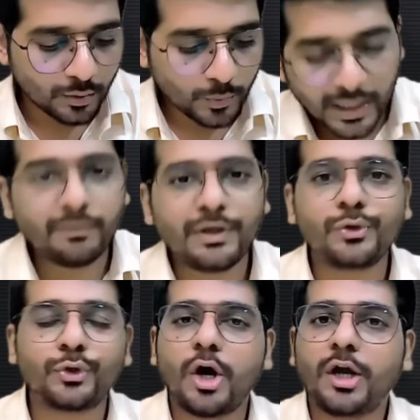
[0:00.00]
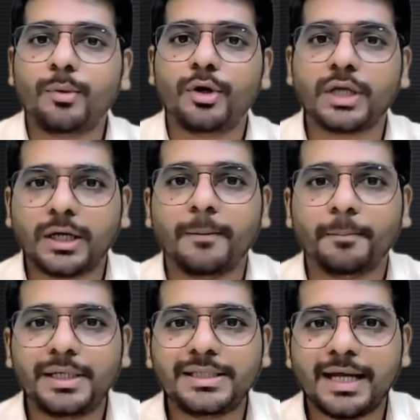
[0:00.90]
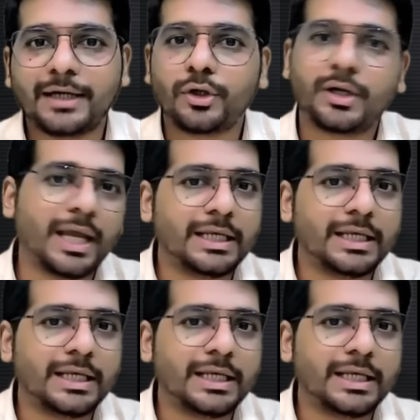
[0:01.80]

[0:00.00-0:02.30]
Whenever you talk about the Companies Act or